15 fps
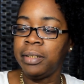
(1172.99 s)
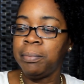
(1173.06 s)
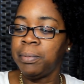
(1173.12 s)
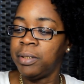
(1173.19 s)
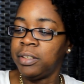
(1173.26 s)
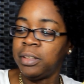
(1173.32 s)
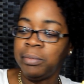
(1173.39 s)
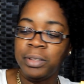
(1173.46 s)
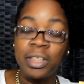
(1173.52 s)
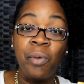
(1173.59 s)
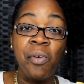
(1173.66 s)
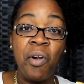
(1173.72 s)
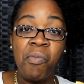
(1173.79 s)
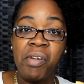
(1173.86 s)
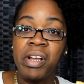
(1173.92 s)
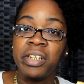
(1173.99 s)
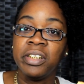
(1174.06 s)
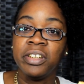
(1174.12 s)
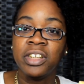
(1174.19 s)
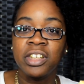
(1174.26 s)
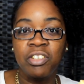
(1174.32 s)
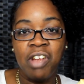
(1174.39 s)
up on them, somewhere around there,
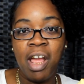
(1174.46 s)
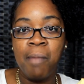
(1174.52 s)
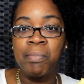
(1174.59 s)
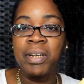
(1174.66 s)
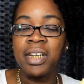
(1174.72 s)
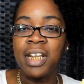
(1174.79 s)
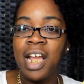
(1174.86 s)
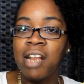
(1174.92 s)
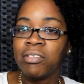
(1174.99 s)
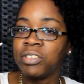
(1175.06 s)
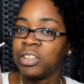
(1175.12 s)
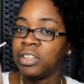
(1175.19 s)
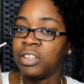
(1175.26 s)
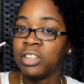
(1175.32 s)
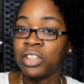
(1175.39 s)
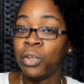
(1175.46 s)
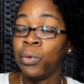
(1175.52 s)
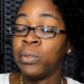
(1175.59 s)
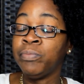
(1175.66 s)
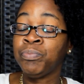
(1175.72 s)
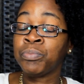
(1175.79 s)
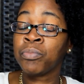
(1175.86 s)
to tell you how many calories it is. So,